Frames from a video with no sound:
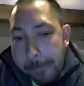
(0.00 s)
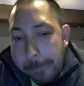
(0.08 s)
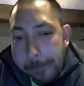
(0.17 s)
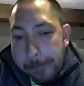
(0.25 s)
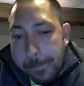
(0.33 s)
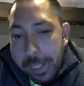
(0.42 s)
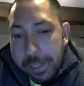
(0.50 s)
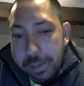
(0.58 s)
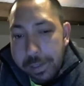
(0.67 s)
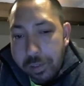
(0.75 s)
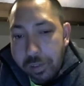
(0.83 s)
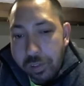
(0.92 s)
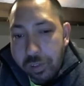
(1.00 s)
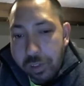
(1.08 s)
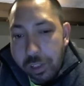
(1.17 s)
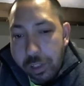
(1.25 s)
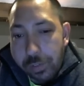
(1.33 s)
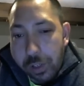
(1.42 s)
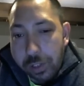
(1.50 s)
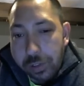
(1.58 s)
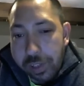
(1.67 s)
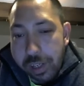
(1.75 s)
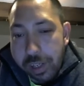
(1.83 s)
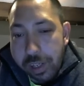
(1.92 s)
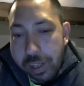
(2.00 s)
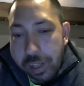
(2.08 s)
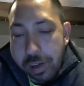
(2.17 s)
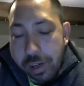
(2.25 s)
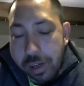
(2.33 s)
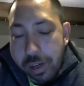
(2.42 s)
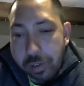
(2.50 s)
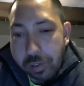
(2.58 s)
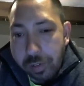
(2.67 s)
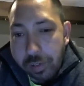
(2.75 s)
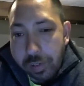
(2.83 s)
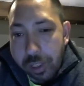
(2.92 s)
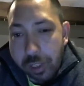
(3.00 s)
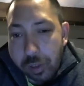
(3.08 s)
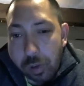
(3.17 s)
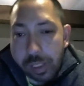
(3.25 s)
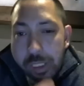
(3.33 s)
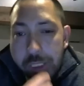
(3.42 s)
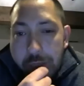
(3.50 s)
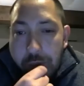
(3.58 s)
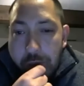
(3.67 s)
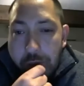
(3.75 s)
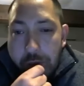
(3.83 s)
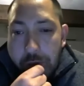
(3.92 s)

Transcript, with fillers: But this is still volunteers, in quotations,